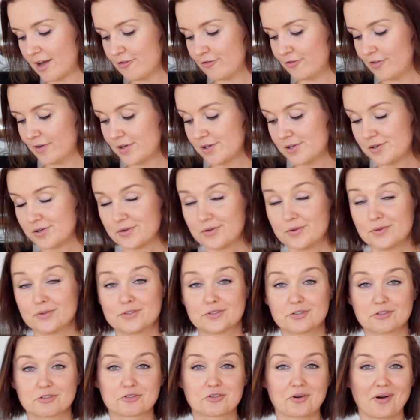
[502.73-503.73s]
for you
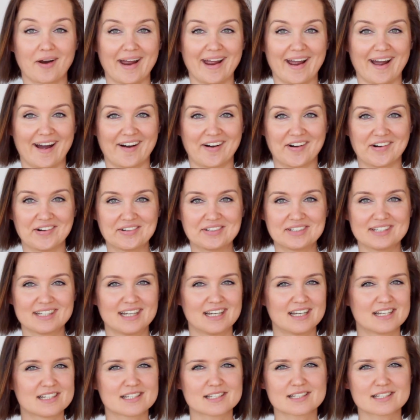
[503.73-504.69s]
to try out.